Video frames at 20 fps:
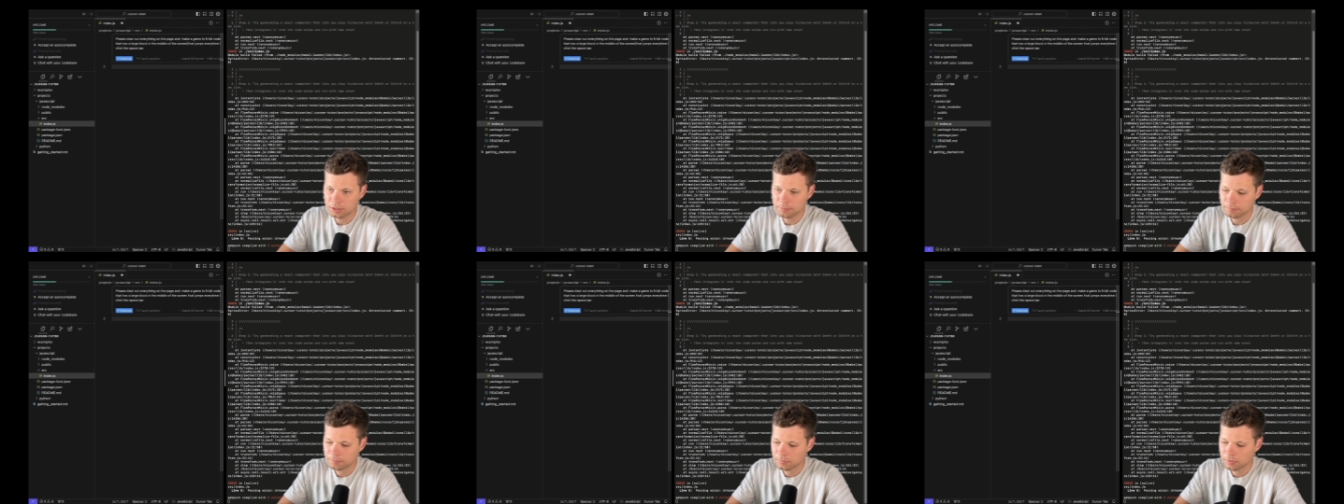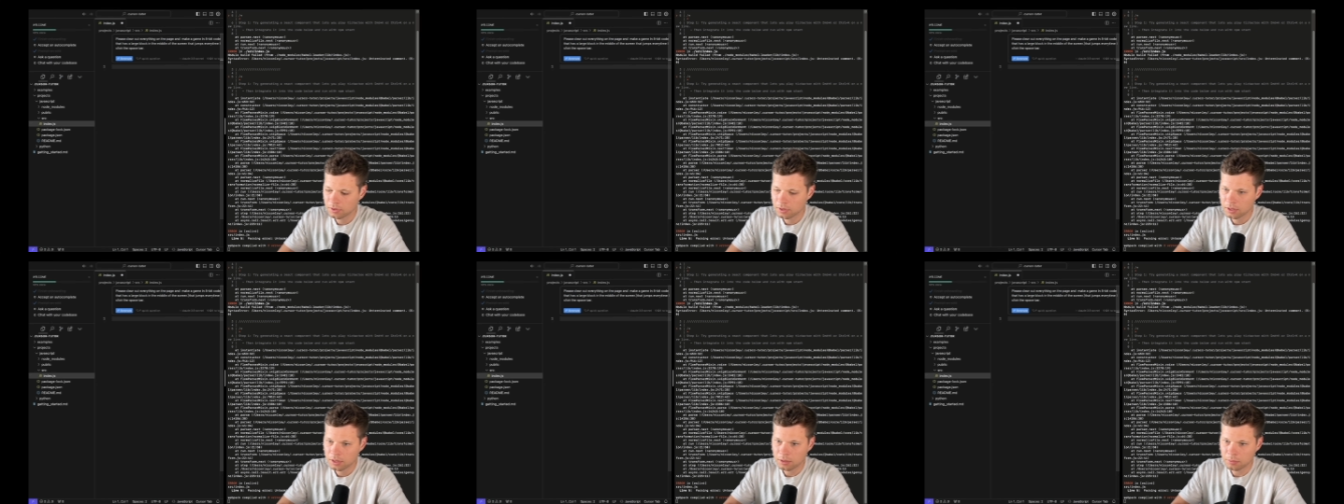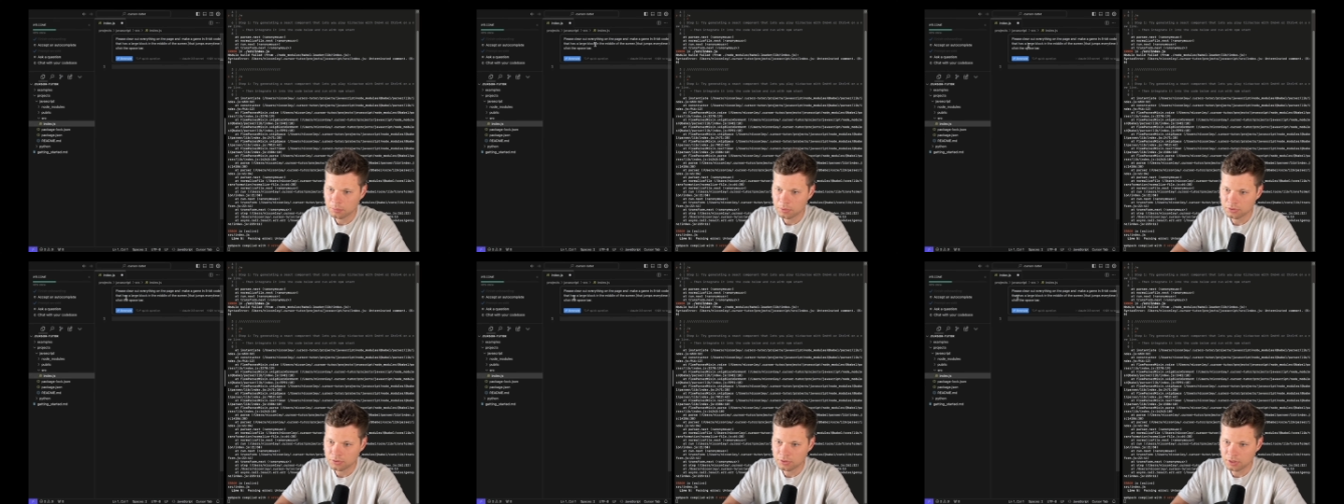I'm
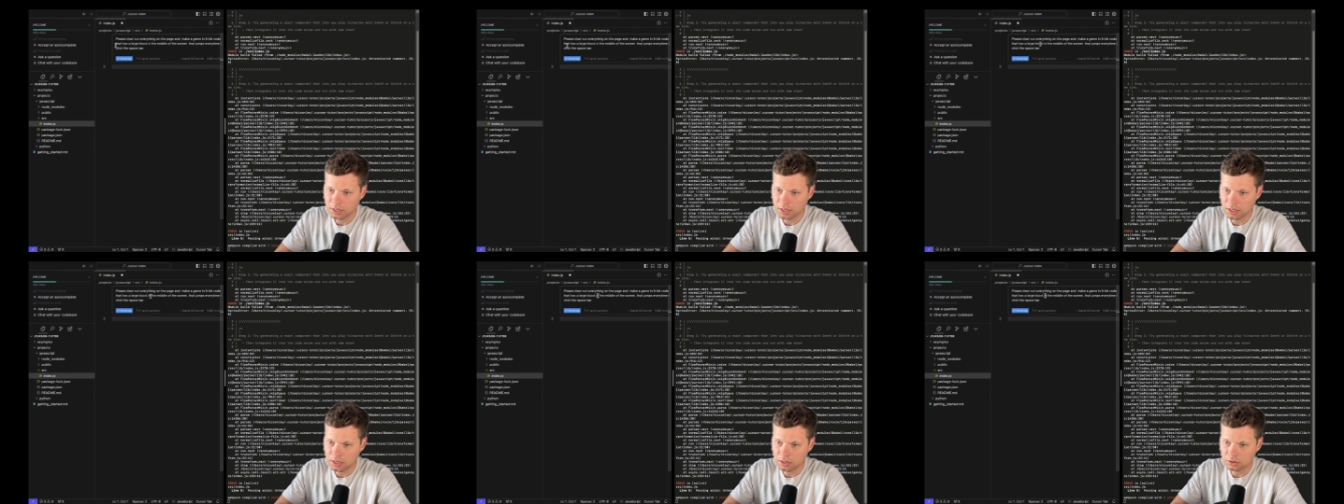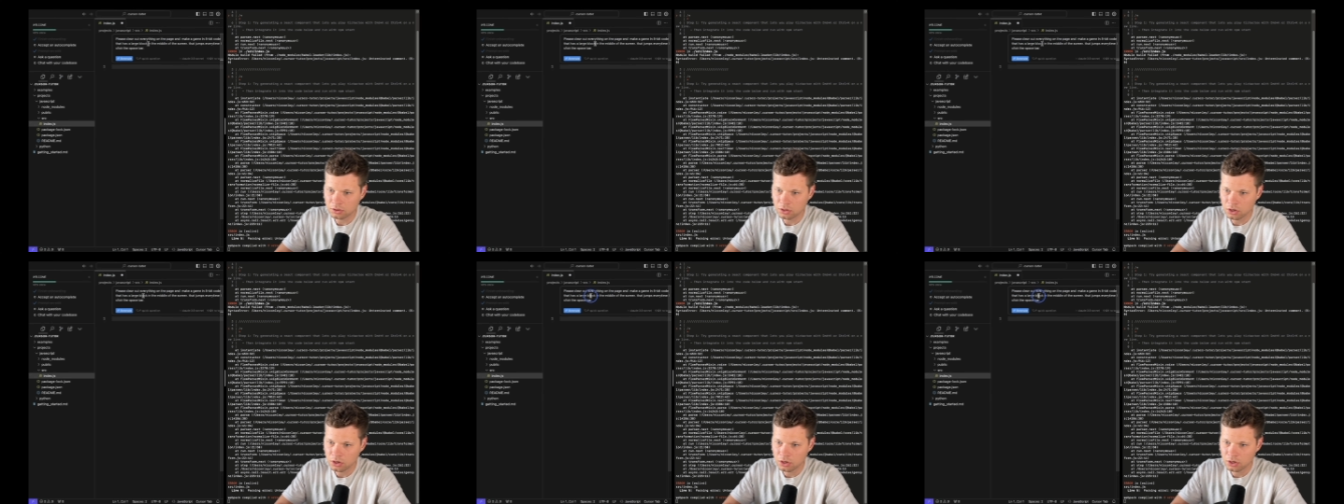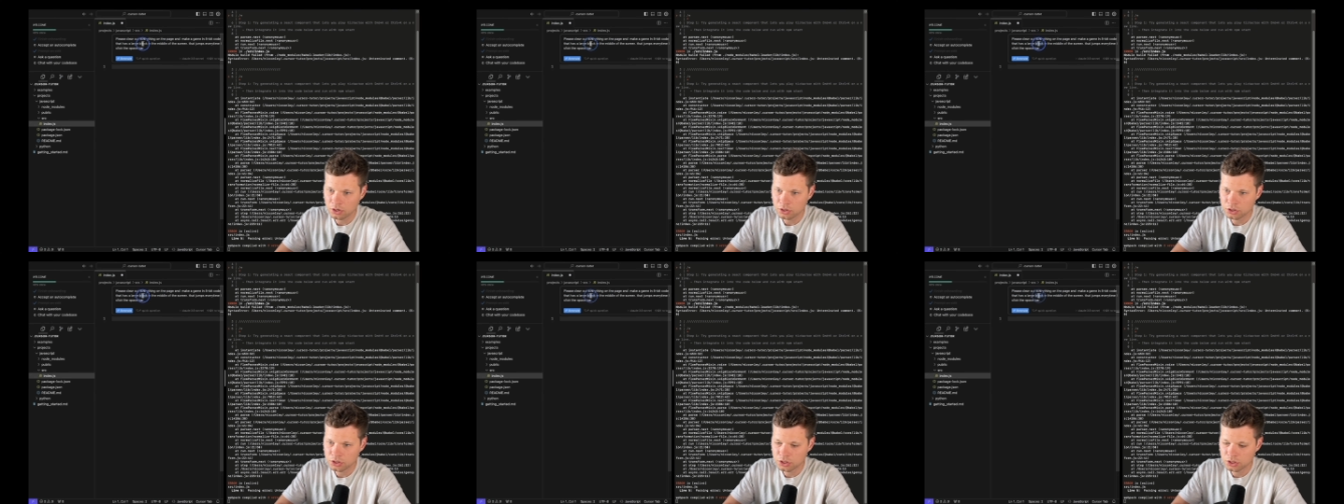going to say a
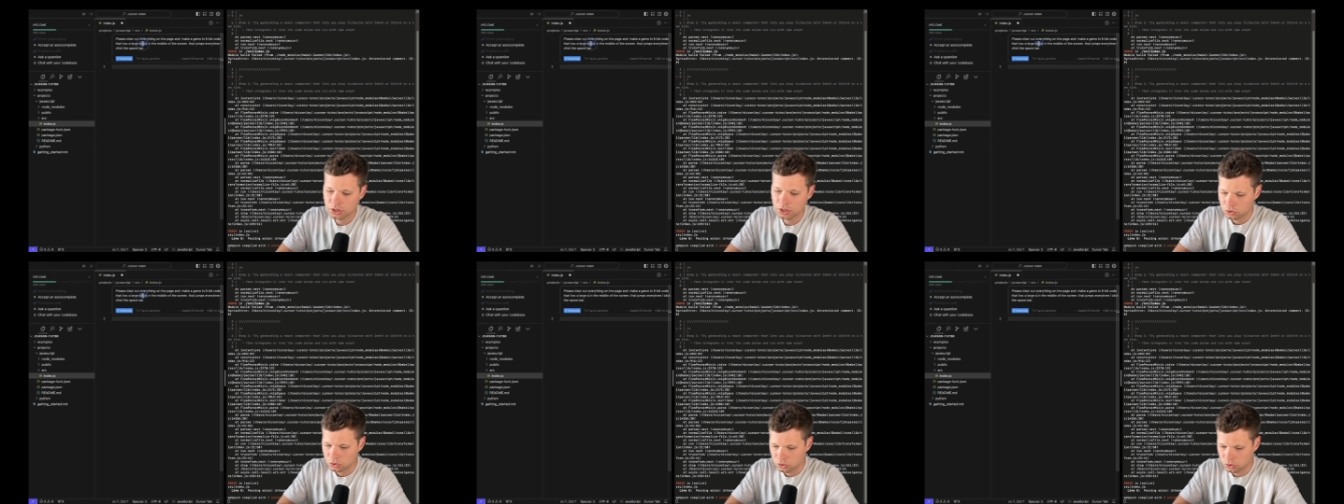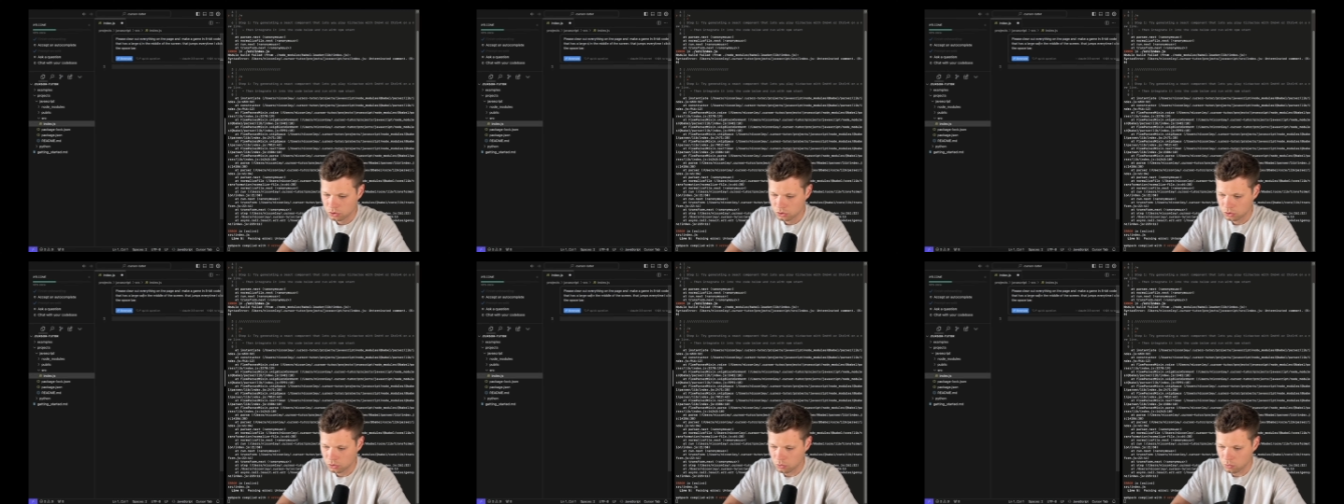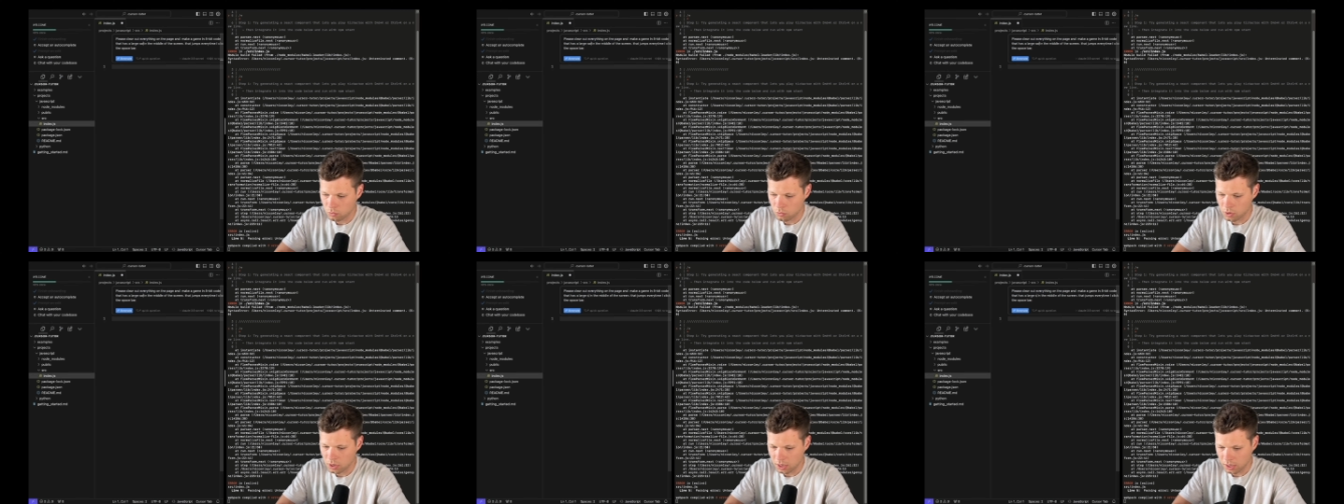large
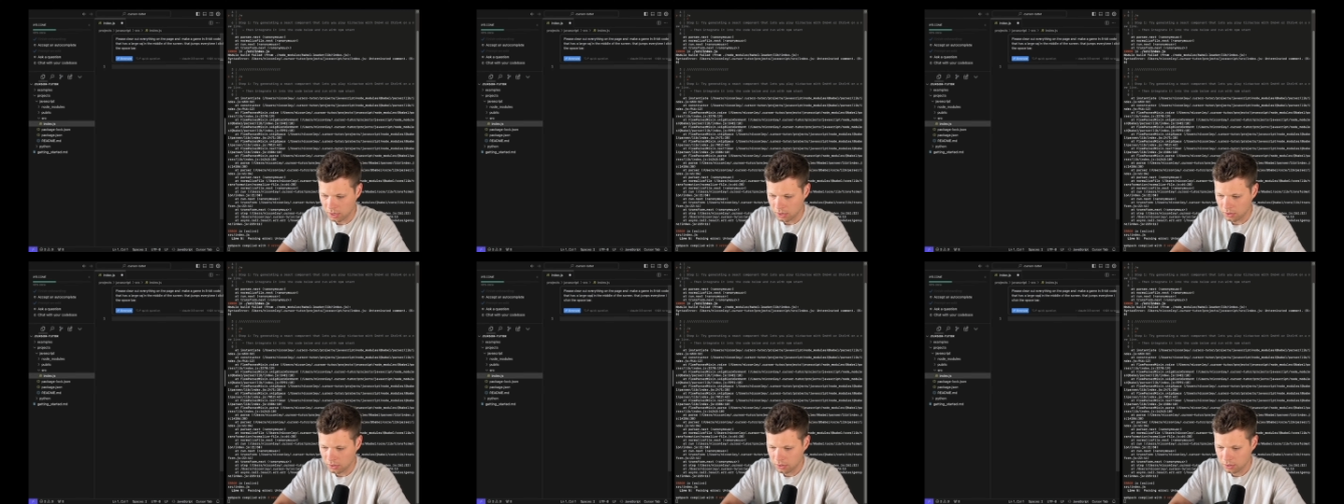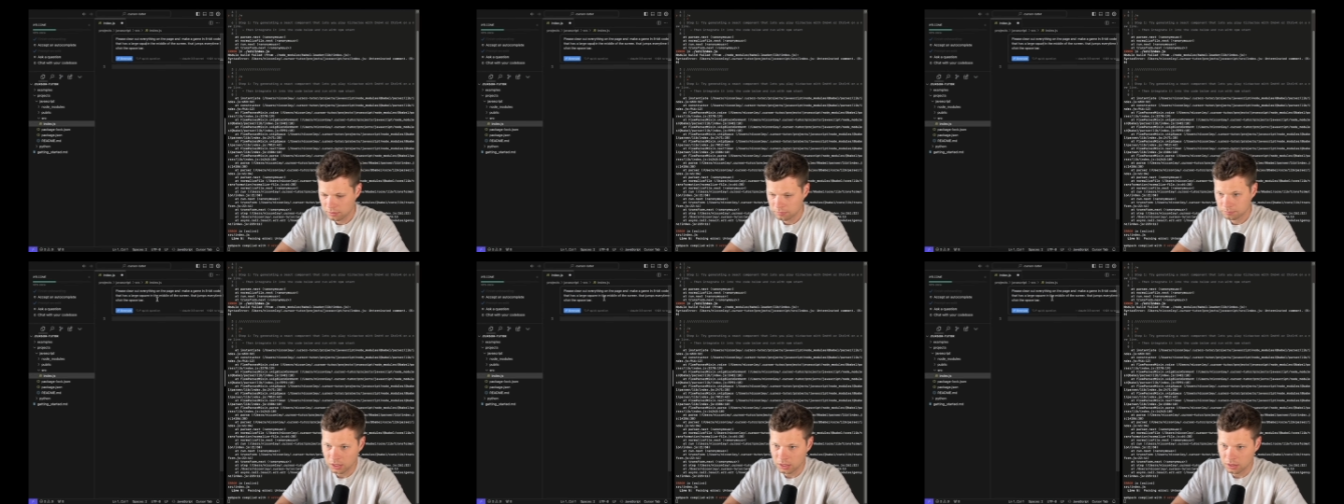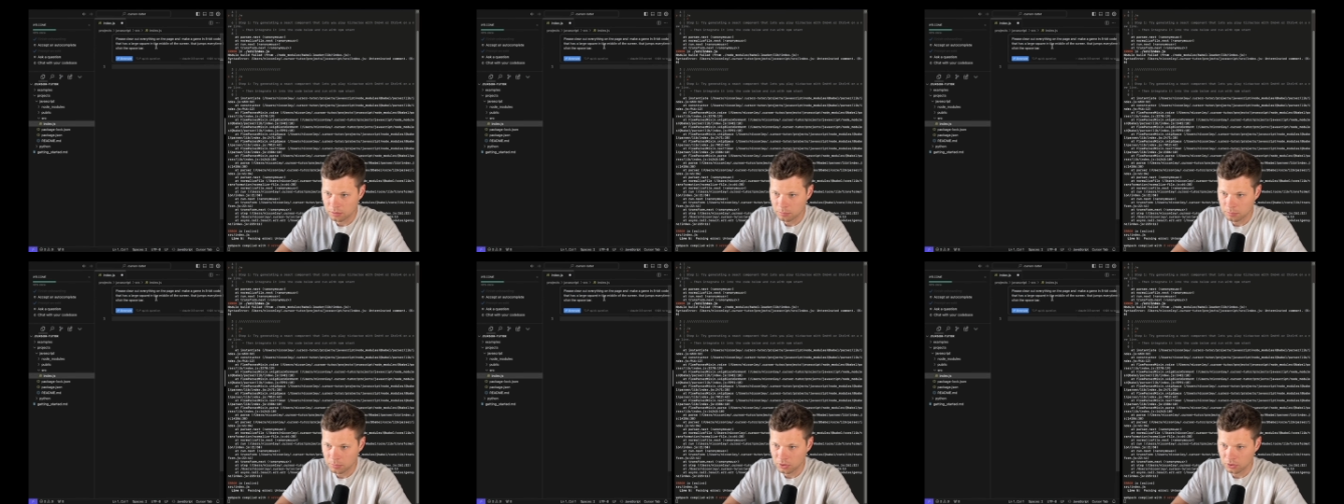square
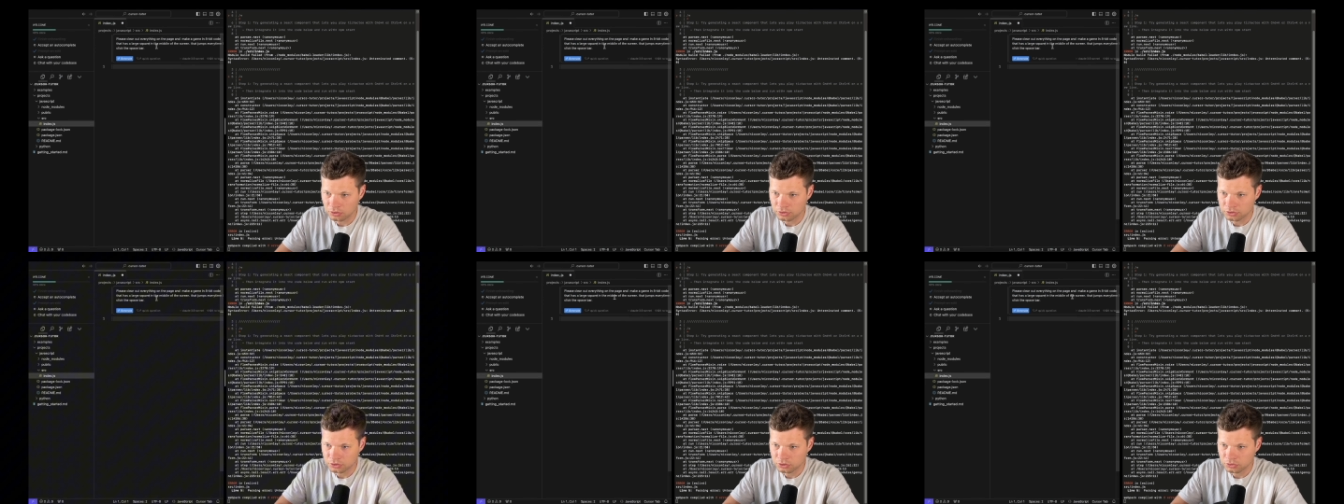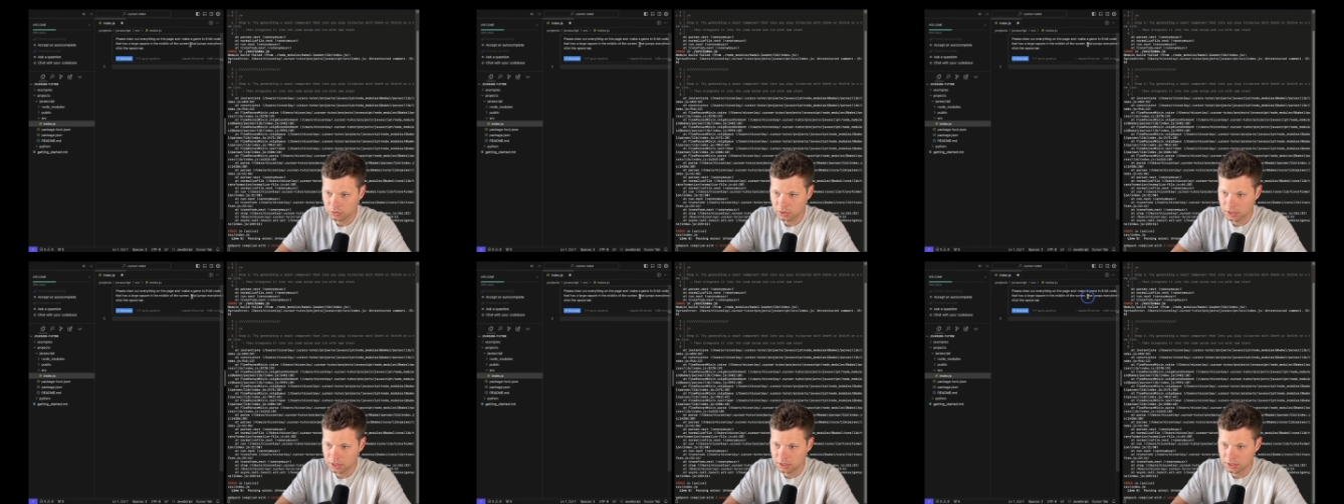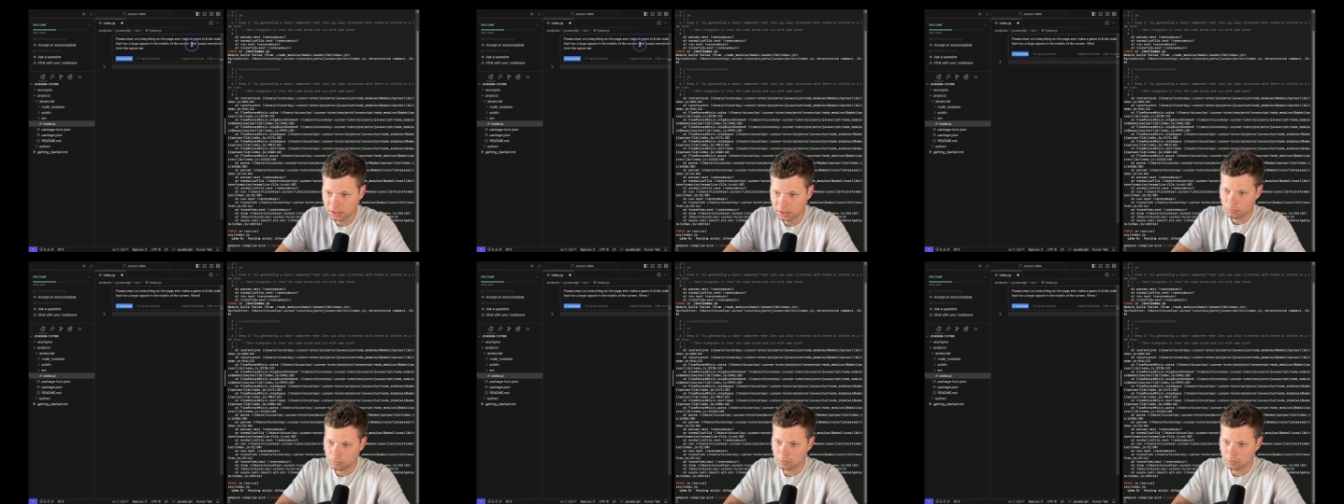in the middle of the screen.